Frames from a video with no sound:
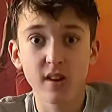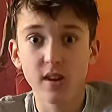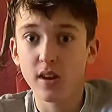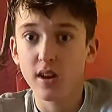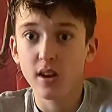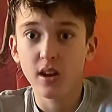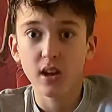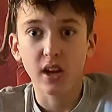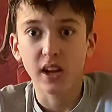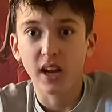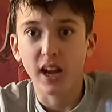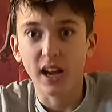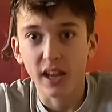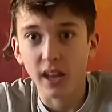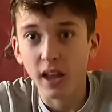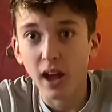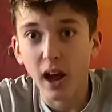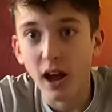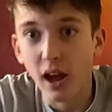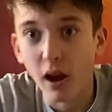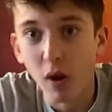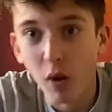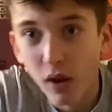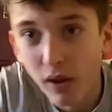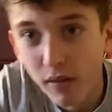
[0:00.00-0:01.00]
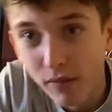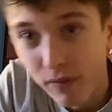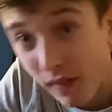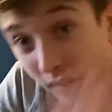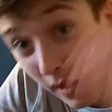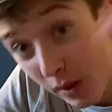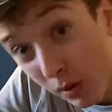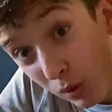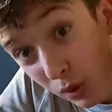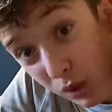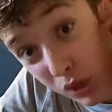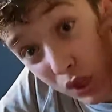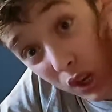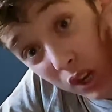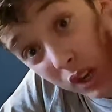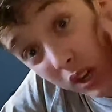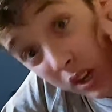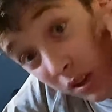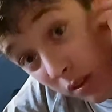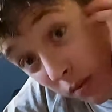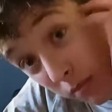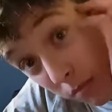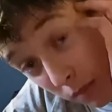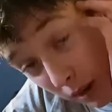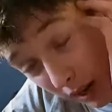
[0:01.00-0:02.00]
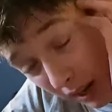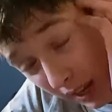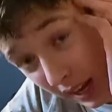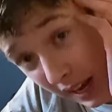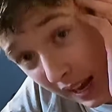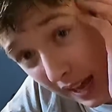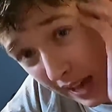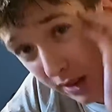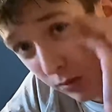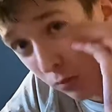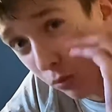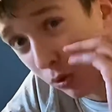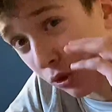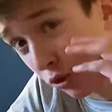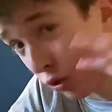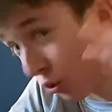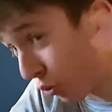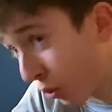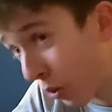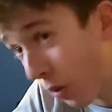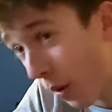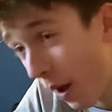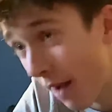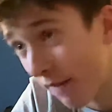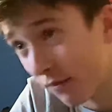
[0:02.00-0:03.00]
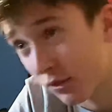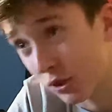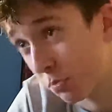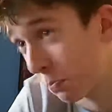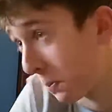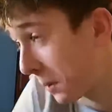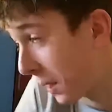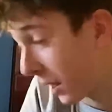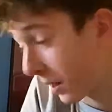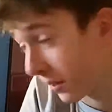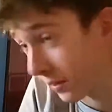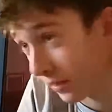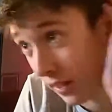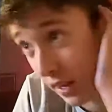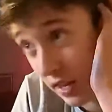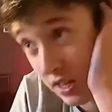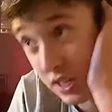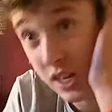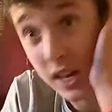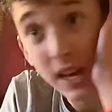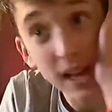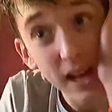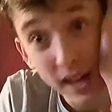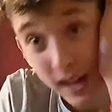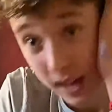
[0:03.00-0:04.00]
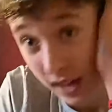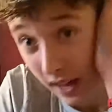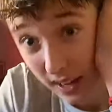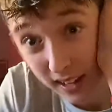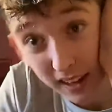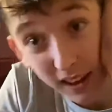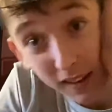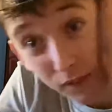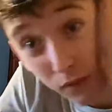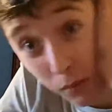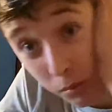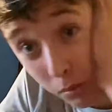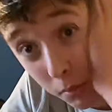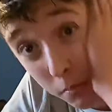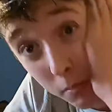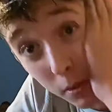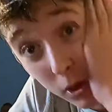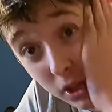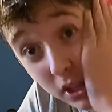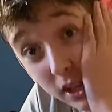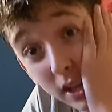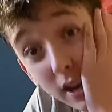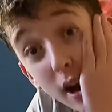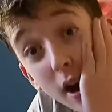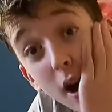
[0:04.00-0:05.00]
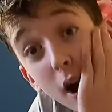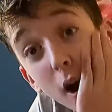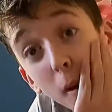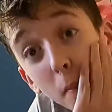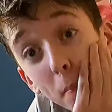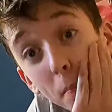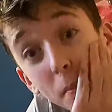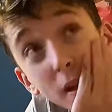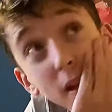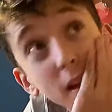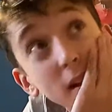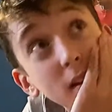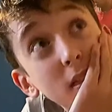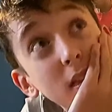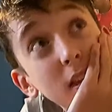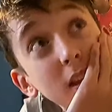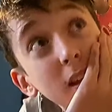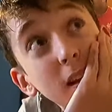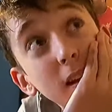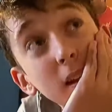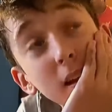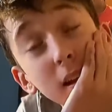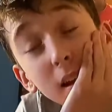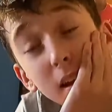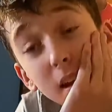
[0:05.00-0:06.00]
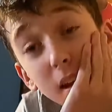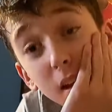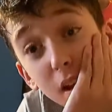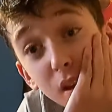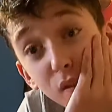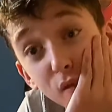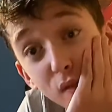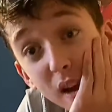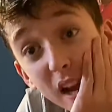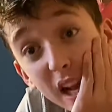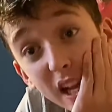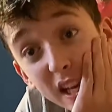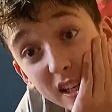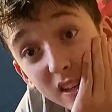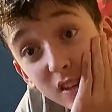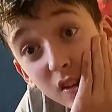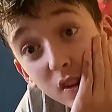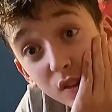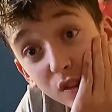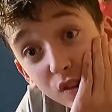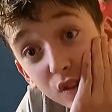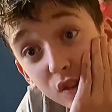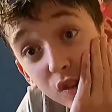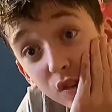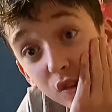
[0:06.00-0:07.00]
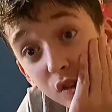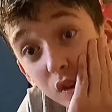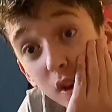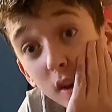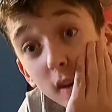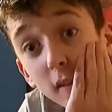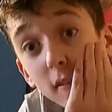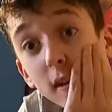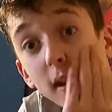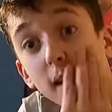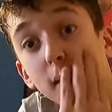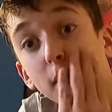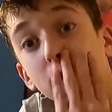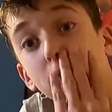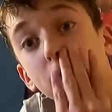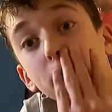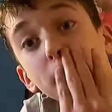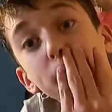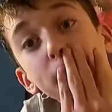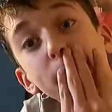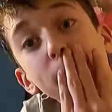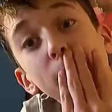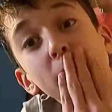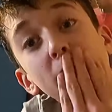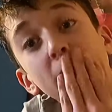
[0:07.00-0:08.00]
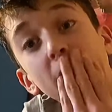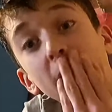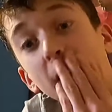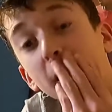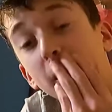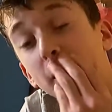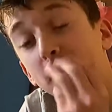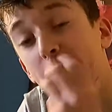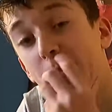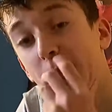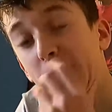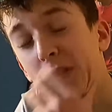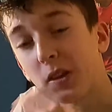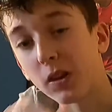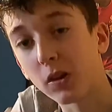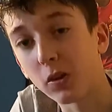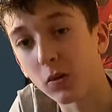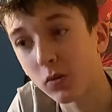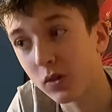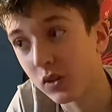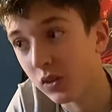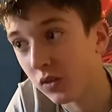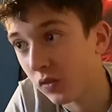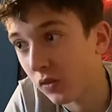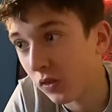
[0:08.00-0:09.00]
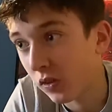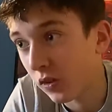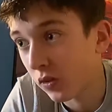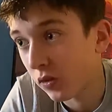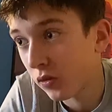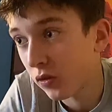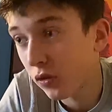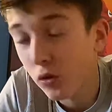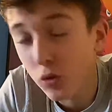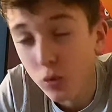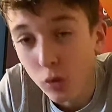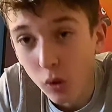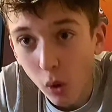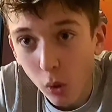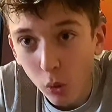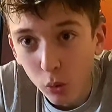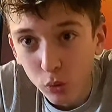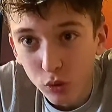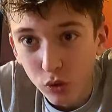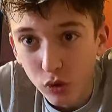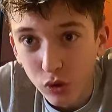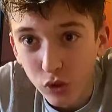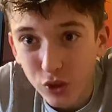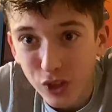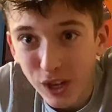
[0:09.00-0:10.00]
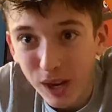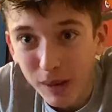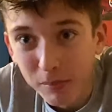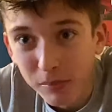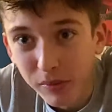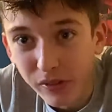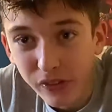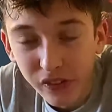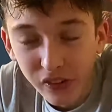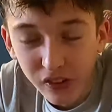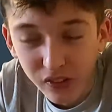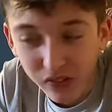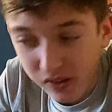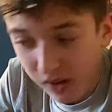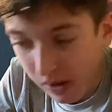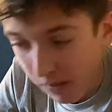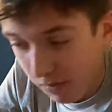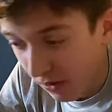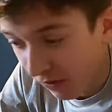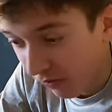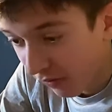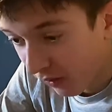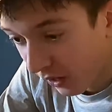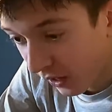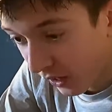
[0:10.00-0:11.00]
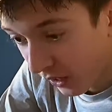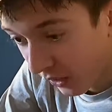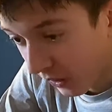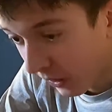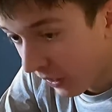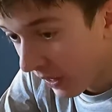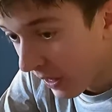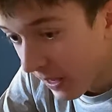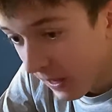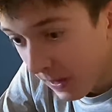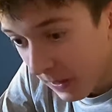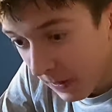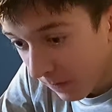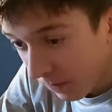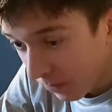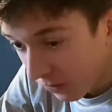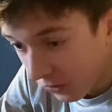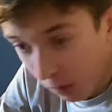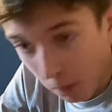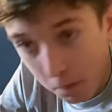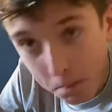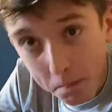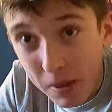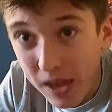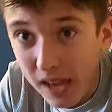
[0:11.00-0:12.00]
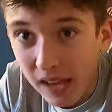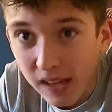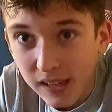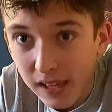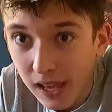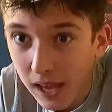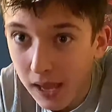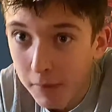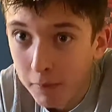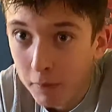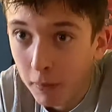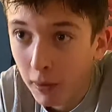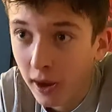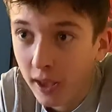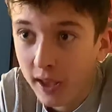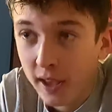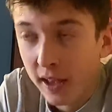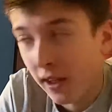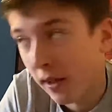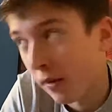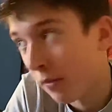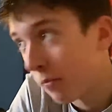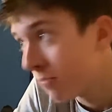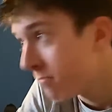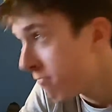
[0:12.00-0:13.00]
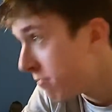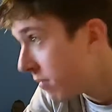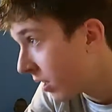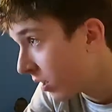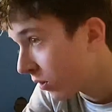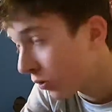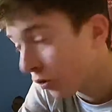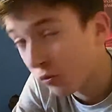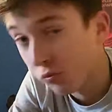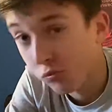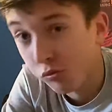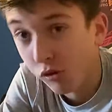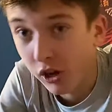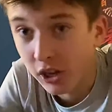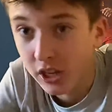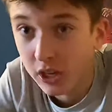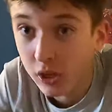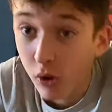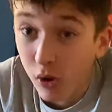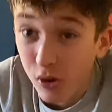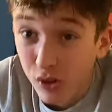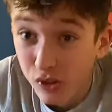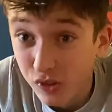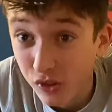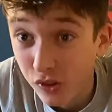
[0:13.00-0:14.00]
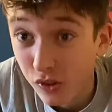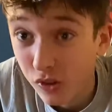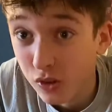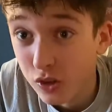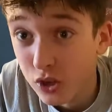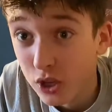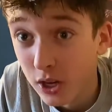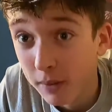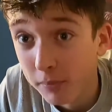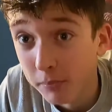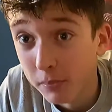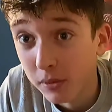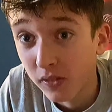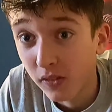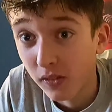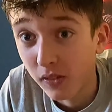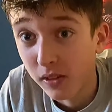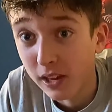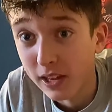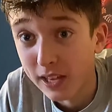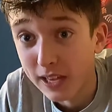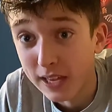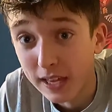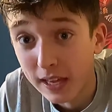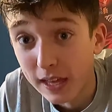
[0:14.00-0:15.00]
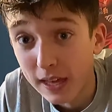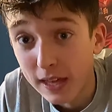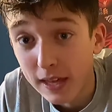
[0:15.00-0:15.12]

and I, if I was Michael Edwards or whoever's behind this, I'd give him the money in a heartbeat. I think he really does deserve it. Um, you know, he's two goals in the Champions League semi-final. He's a big game player. Middlesbrough, he got us to the Champions League